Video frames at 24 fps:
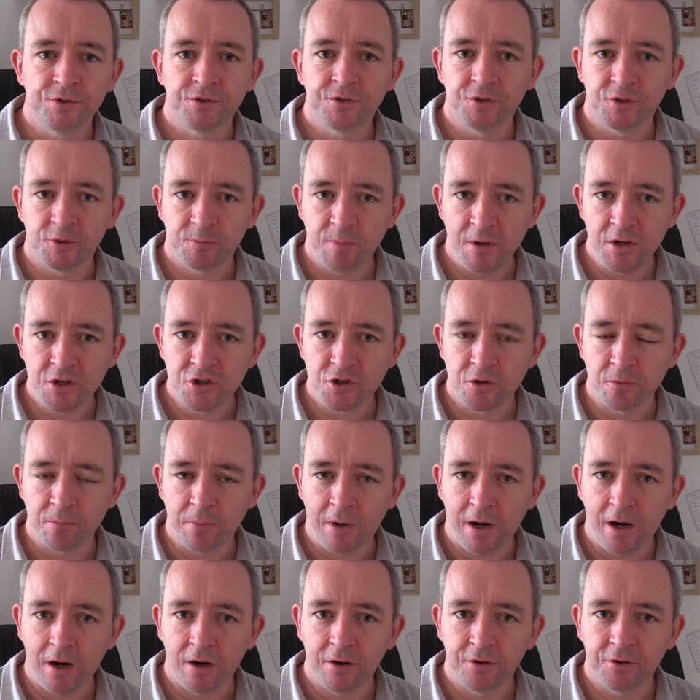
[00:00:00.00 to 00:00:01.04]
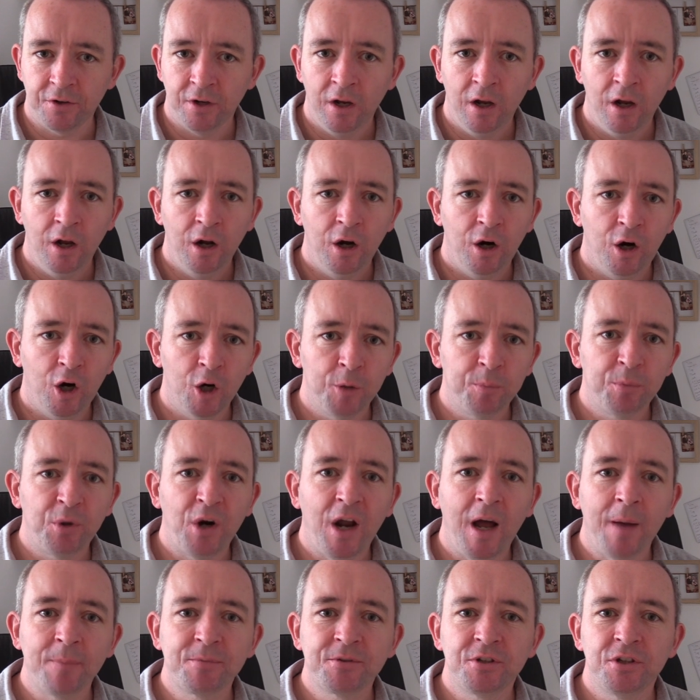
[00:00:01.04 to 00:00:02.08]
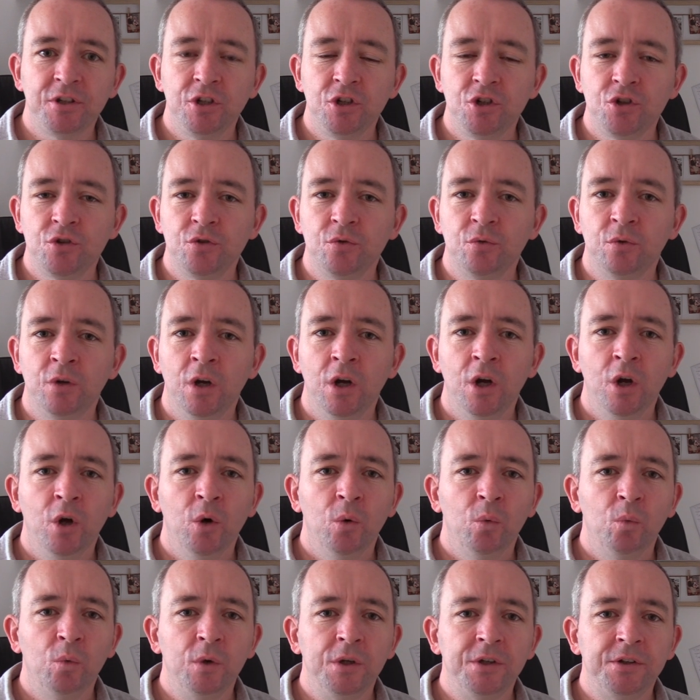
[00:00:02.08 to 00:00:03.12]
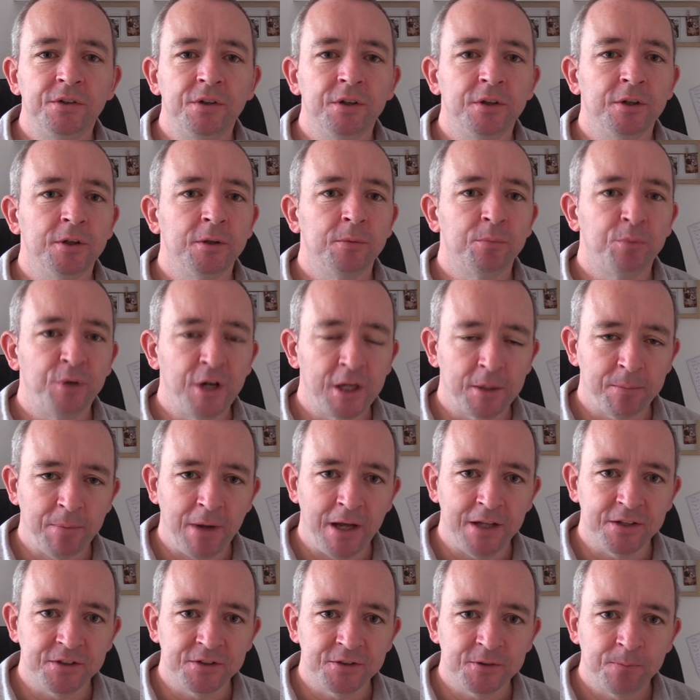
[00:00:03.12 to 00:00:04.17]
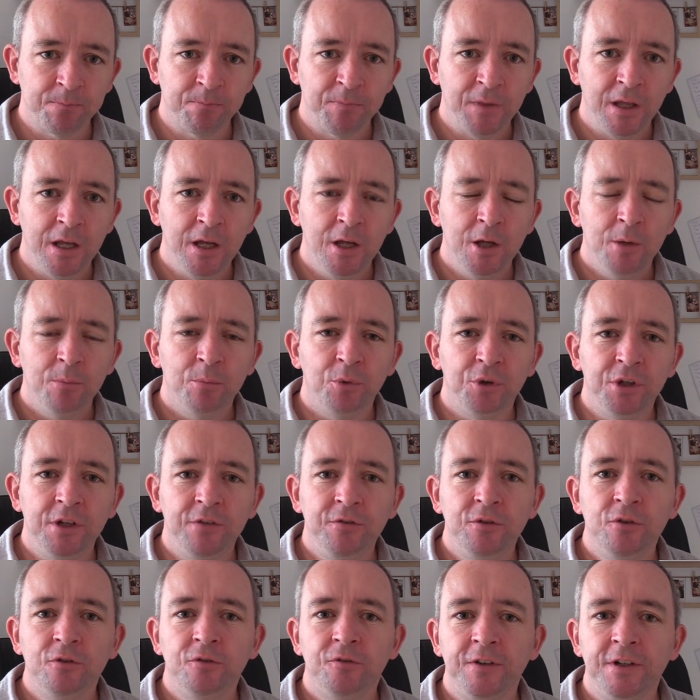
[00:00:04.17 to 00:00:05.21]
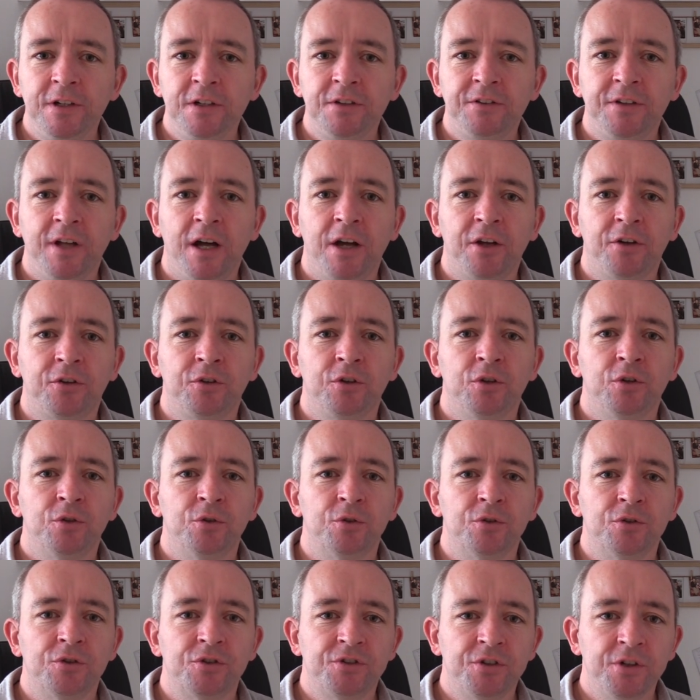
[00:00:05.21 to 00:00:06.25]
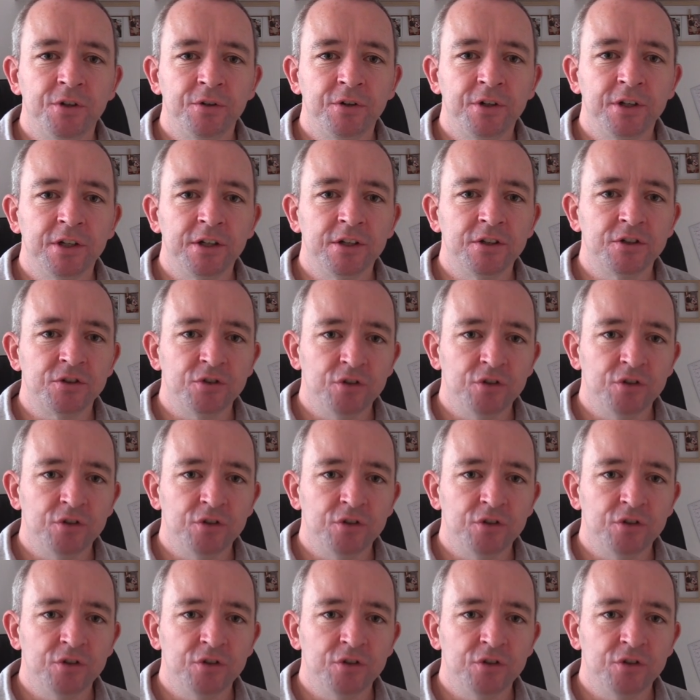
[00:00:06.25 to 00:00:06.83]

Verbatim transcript: suspension part, or perhaps an issue with the brake pads. But if you feel that your steering is